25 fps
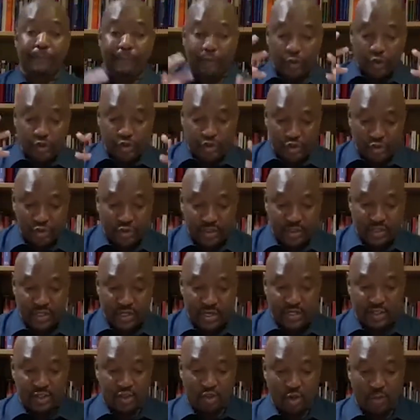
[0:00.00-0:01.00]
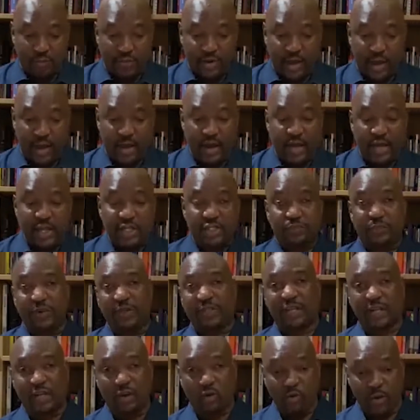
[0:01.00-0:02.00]
produce insomnia,
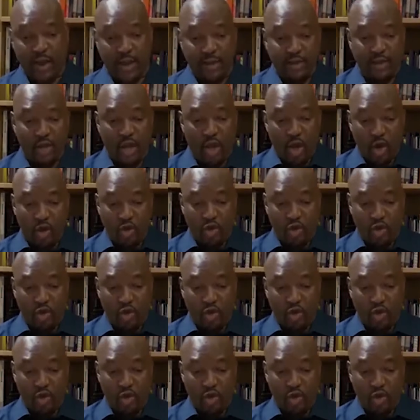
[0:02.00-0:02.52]
especially when